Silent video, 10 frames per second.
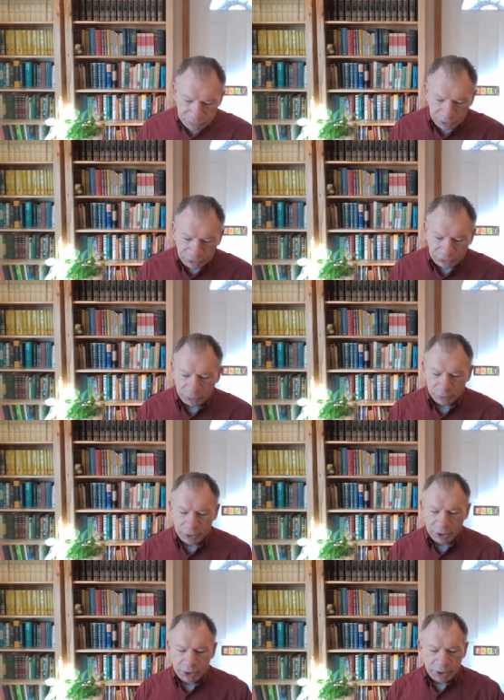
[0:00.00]
So
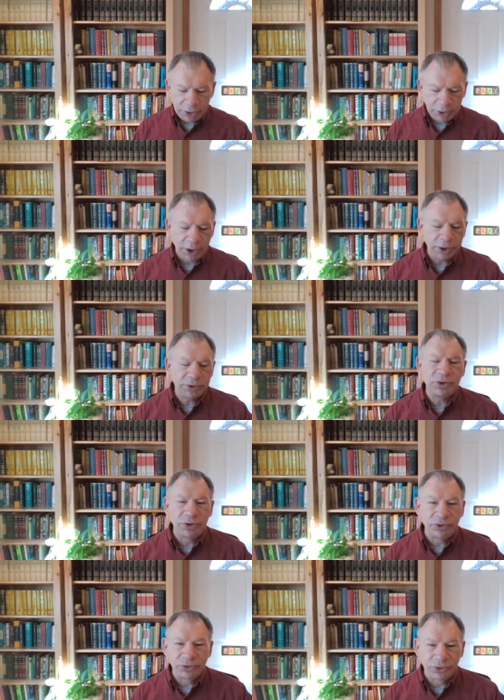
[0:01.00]
God
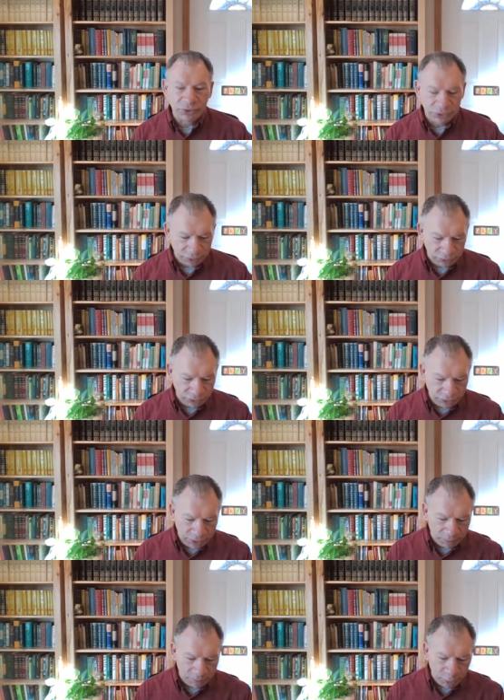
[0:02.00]
teaches us to
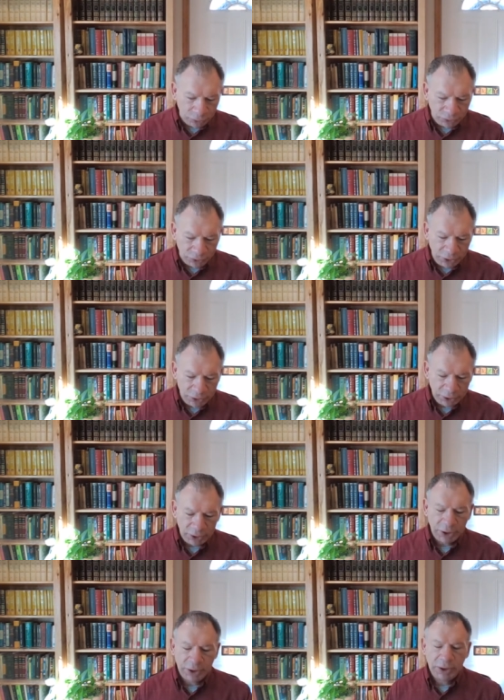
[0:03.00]
extend mercy
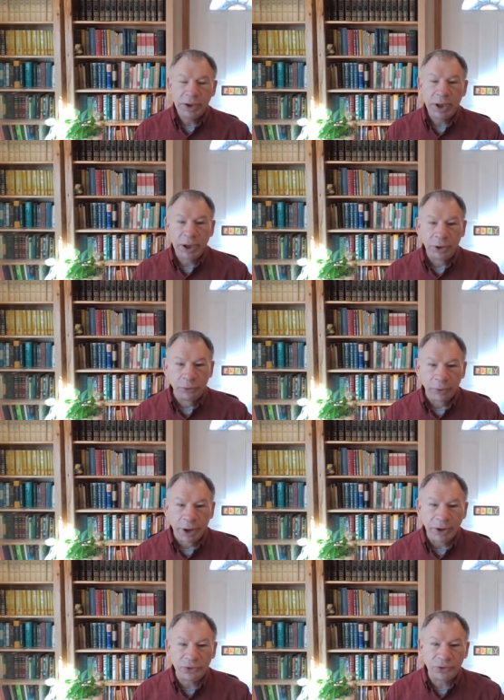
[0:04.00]
and
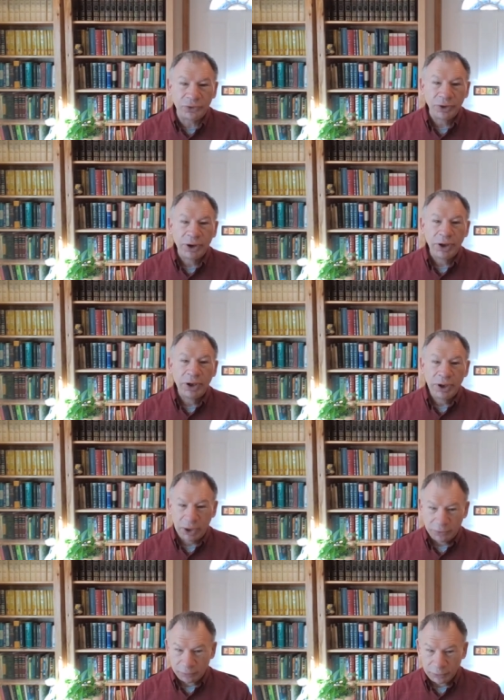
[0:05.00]
grace
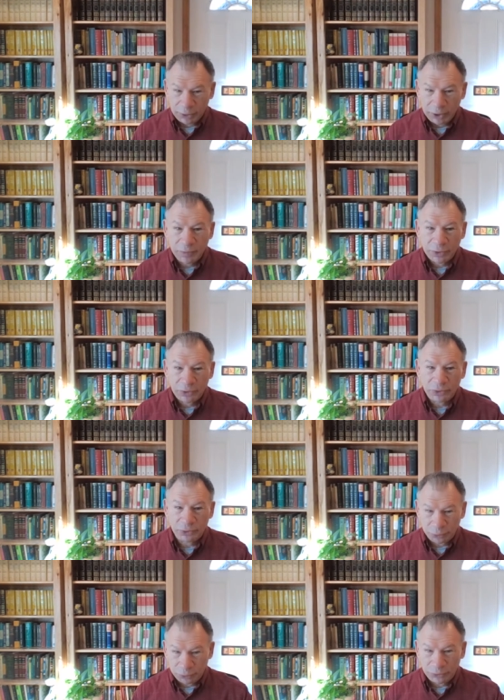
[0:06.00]
and forgiveness
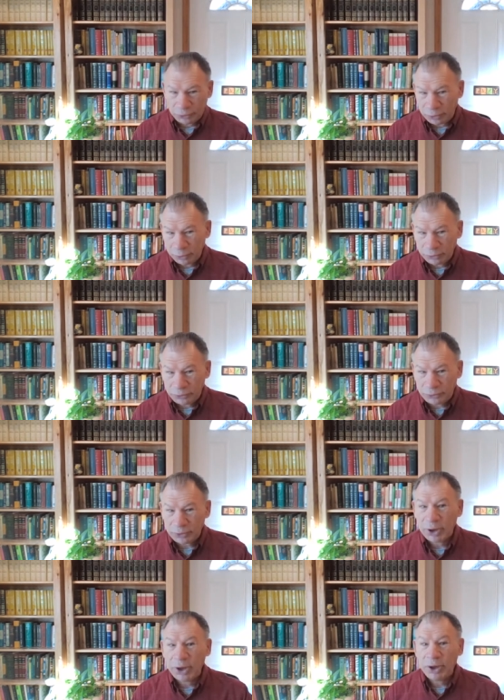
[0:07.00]
towards those
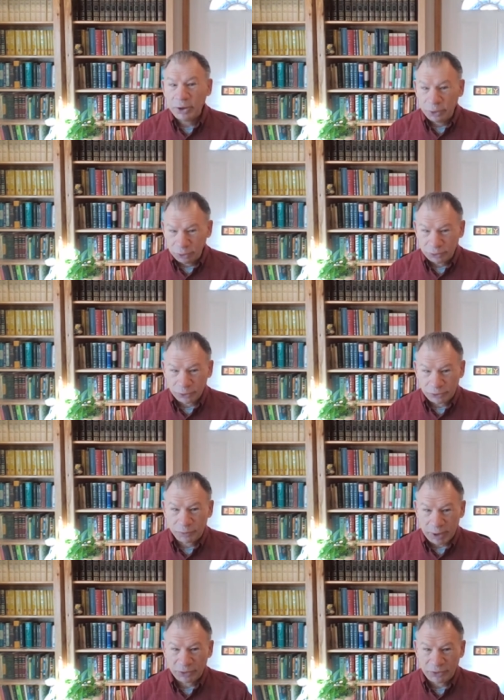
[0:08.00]
who
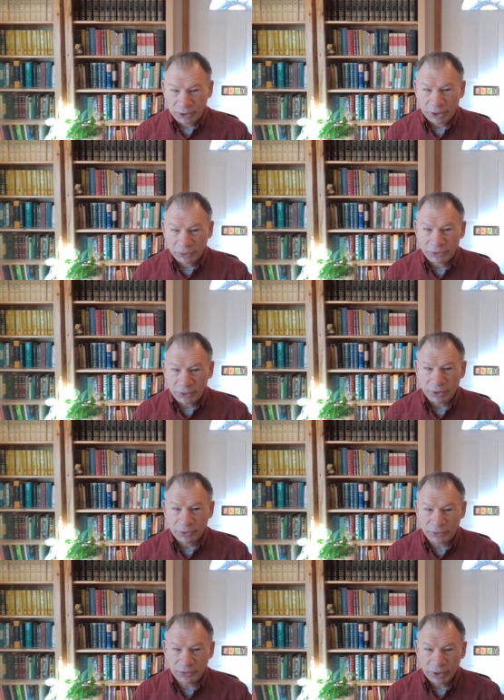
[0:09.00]
trespass against
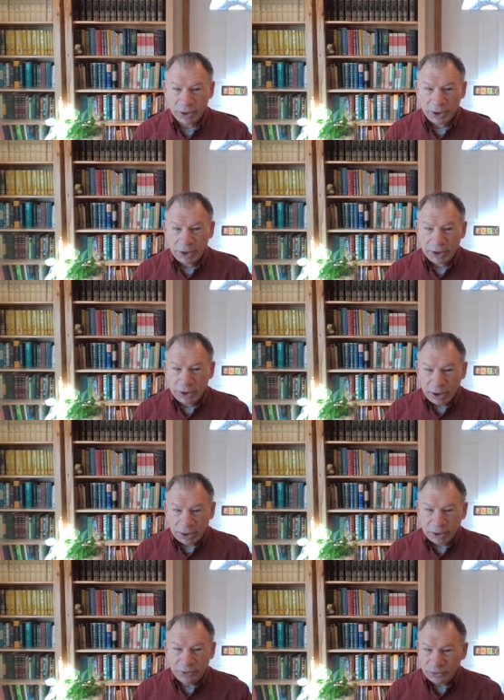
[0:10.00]
us.
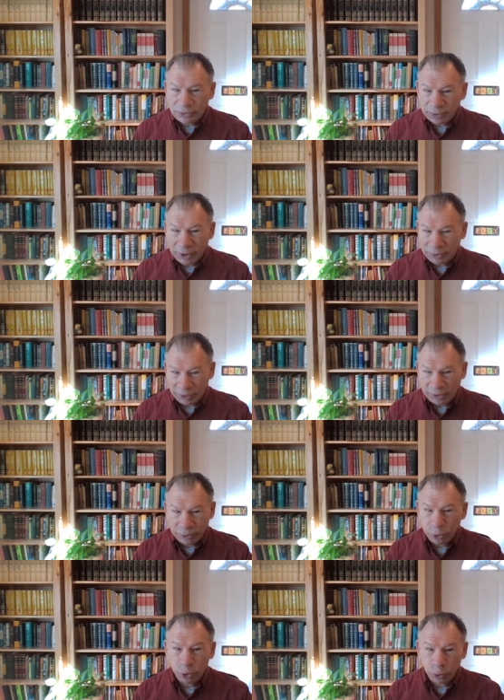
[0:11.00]
And this is nothing
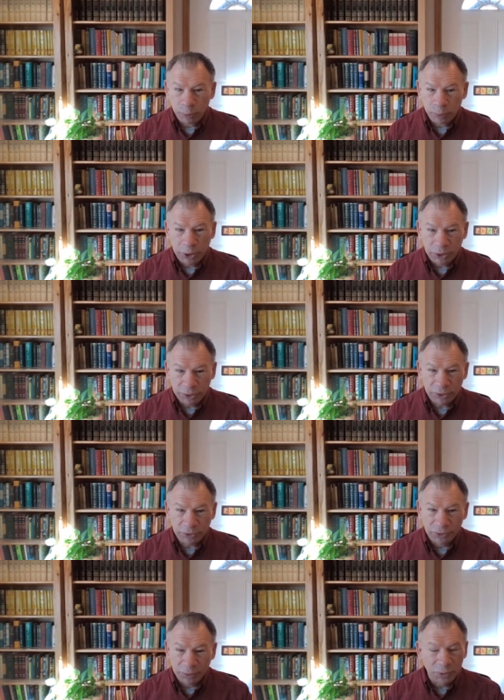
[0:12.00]
new, but
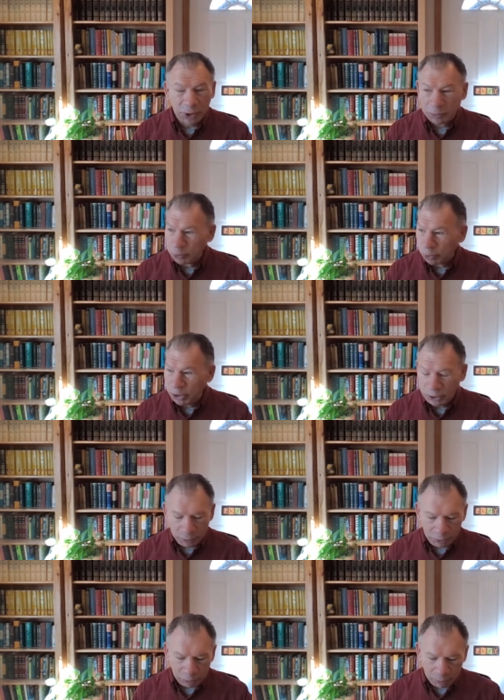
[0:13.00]
sometimes we need to
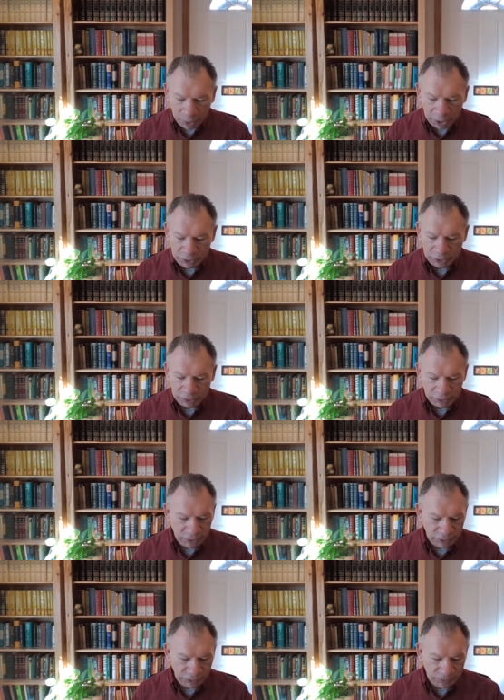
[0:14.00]
be reminded of
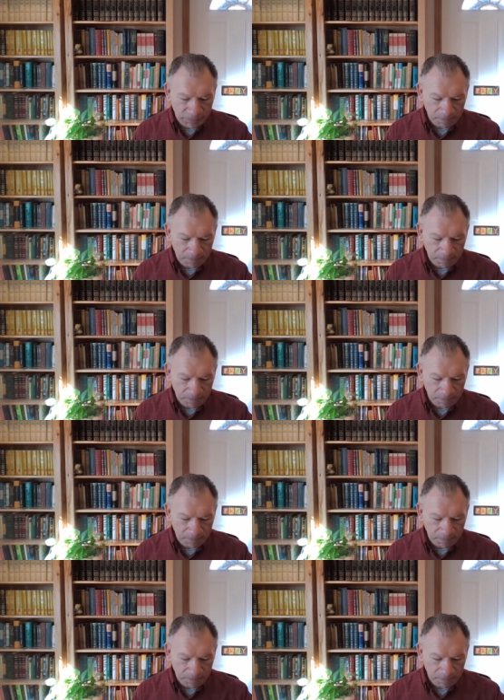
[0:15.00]
this.